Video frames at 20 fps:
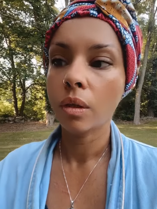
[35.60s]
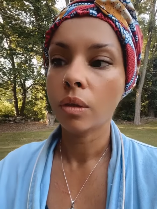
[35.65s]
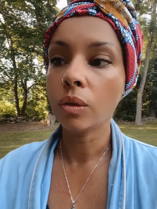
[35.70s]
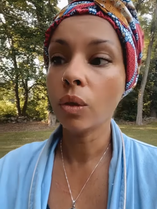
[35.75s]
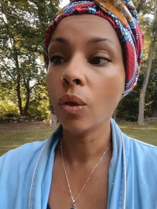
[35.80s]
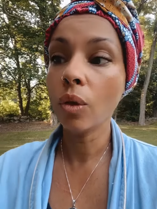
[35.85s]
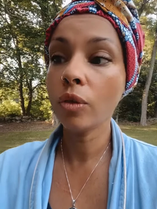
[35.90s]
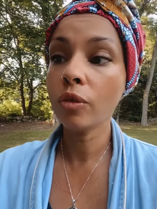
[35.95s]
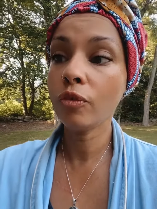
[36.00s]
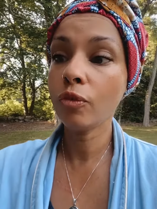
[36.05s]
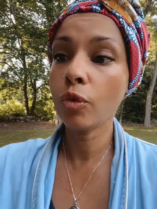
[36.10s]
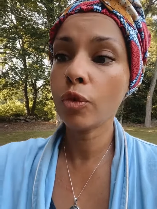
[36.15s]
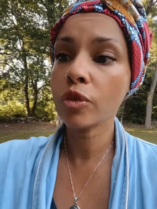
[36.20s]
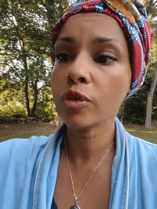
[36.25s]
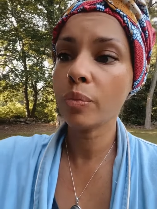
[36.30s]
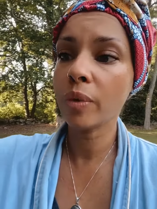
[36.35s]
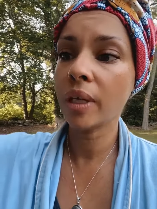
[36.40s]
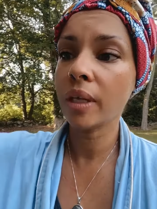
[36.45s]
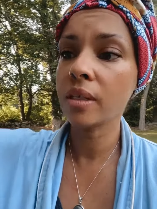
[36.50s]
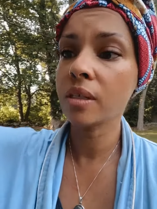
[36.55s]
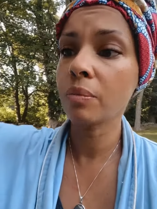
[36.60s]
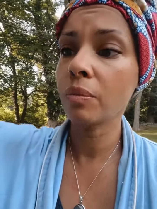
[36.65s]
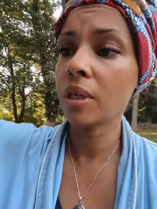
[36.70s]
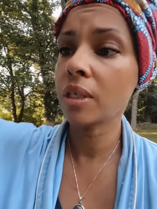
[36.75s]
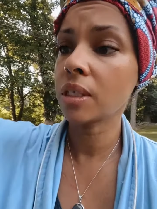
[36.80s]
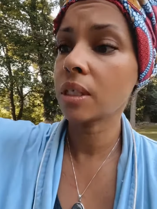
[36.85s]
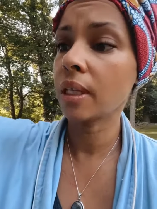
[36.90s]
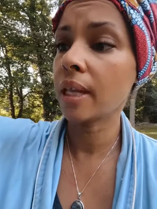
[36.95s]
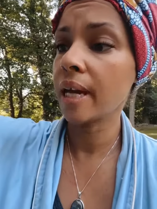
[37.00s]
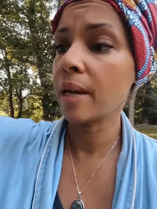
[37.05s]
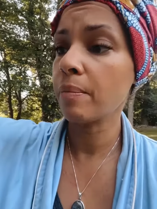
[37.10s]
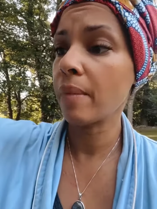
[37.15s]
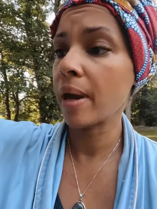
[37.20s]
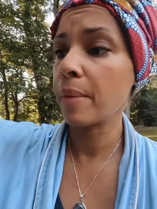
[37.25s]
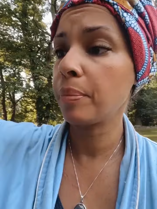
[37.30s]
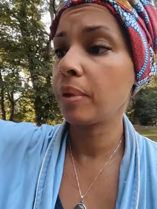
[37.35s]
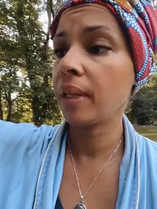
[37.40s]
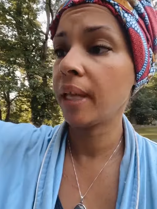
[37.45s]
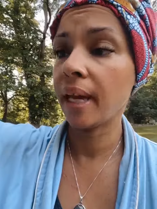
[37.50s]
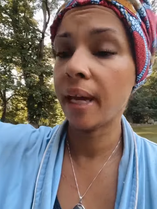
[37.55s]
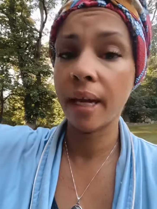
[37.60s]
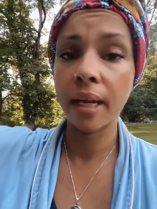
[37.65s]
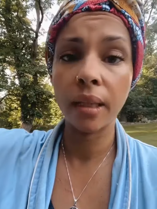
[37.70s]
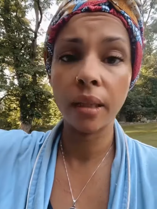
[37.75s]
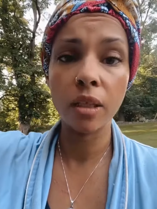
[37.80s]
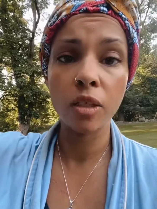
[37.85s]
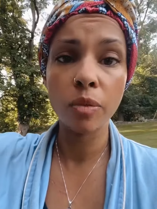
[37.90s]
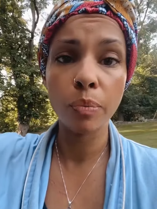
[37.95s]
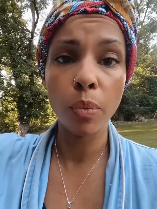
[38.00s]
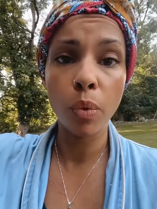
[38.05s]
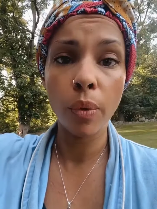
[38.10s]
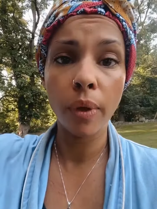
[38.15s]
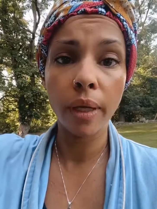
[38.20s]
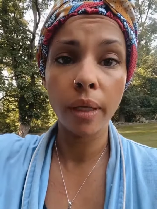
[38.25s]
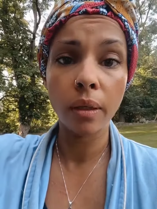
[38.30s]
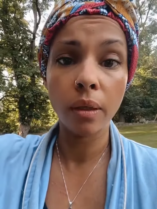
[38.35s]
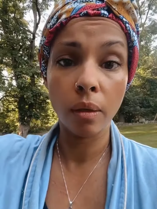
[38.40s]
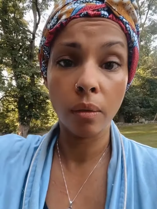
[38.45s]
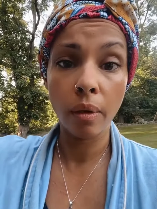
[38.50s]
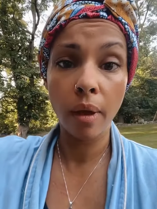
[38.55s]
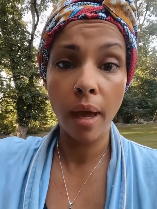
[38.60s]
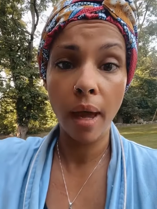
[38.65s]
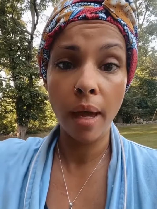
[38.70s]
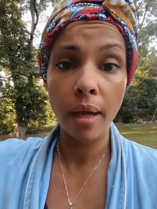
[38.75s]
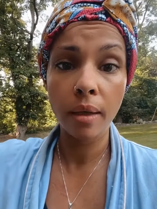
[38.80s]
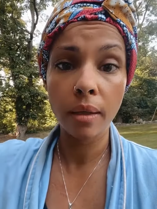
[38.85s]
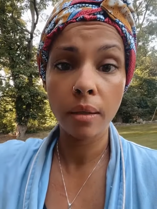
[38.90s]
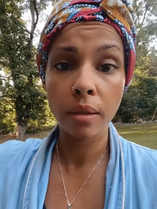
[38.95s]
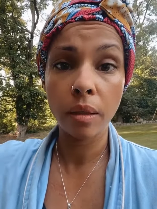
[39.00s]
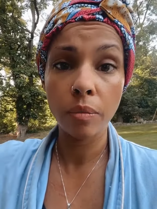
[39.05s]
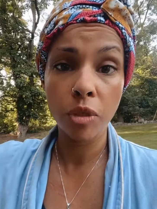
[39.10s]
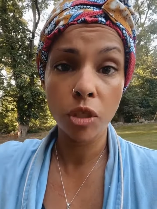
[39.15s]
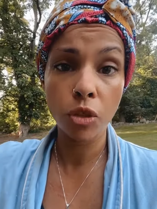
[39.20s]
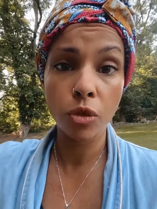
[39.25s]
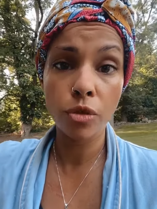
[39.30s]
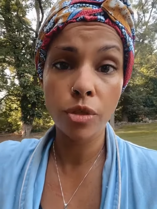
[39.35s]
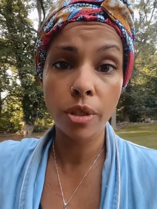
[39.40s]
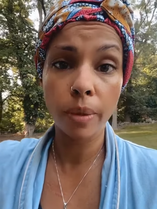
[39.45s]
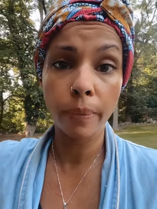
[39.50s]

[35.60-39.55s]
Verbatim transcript: Law enforcement is much like my plant at this point, okay? Let me show you